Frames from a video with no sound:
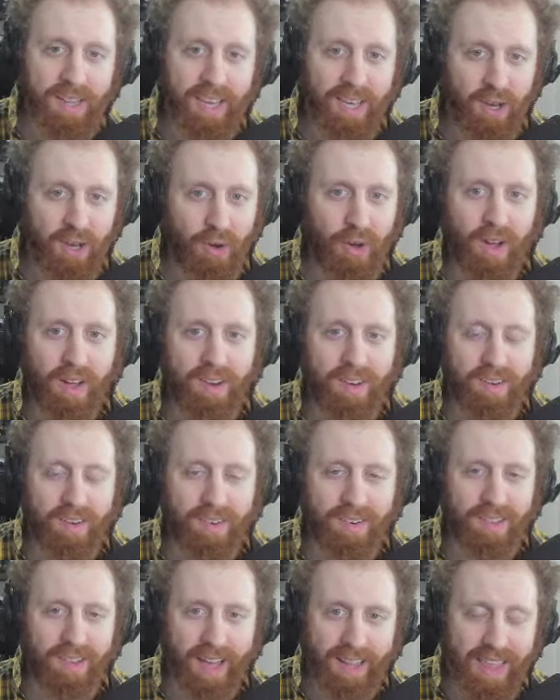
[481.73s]
good.
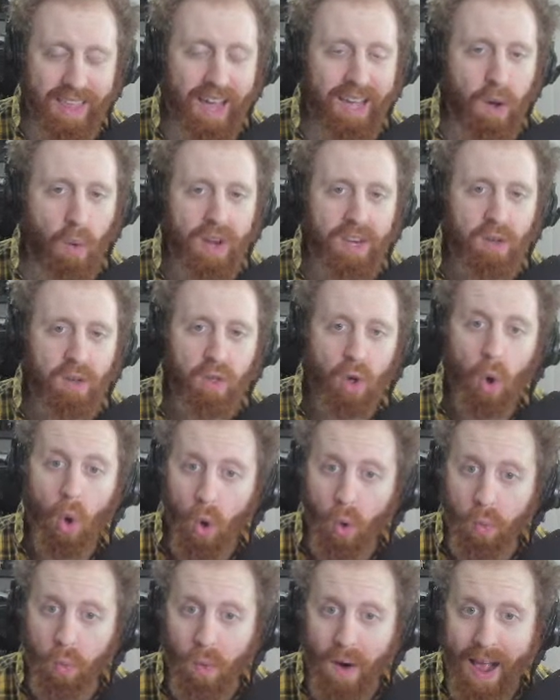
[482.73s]
Like that can win you the
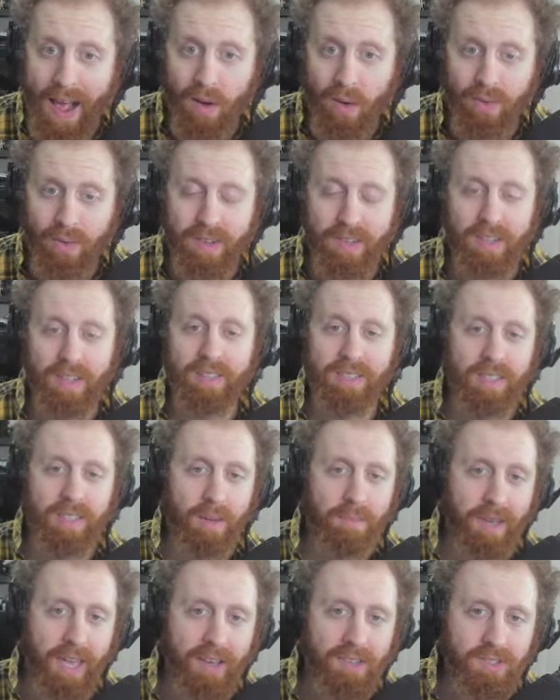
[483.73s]
whole round in
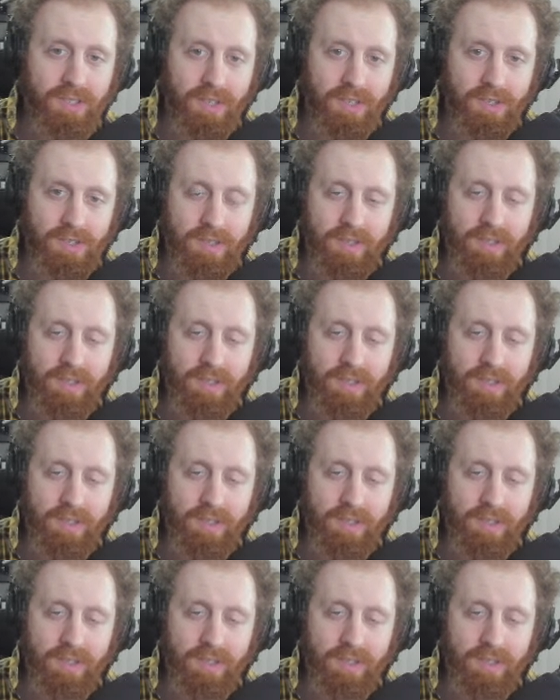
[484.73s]
some cases.